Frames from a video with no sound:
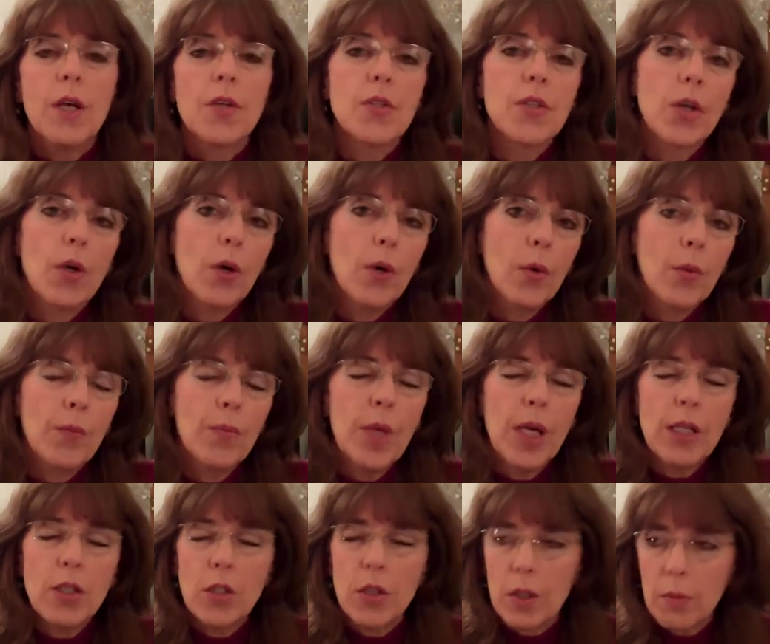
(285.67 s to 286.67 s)
so
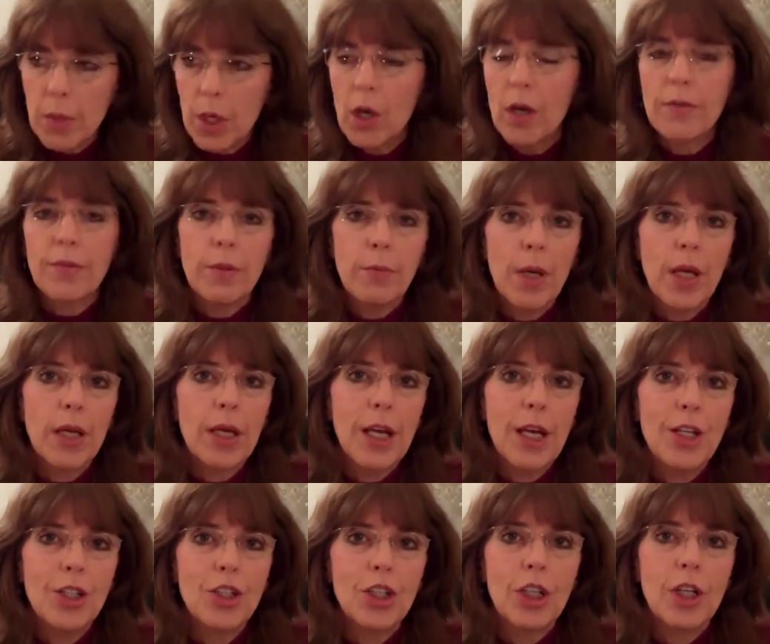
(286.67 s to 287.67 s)
they took me off the
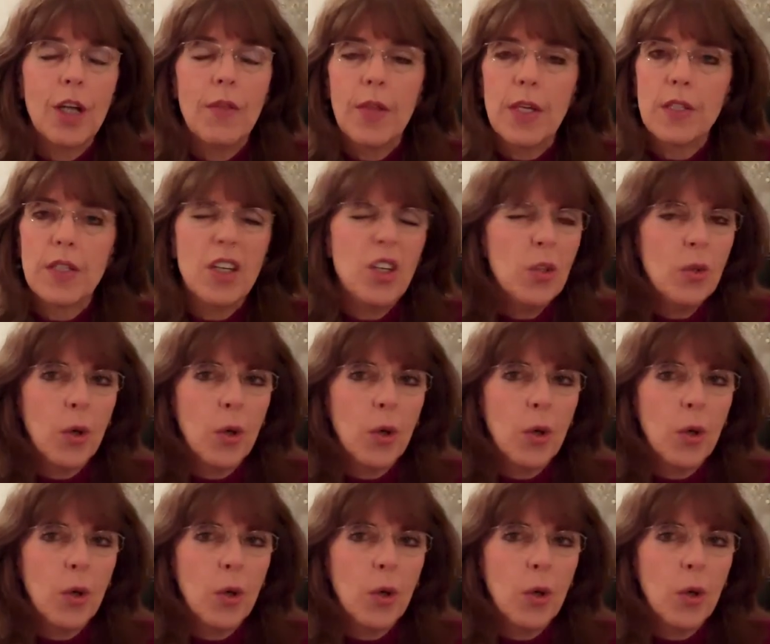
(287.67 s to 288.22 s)
medication, and they said,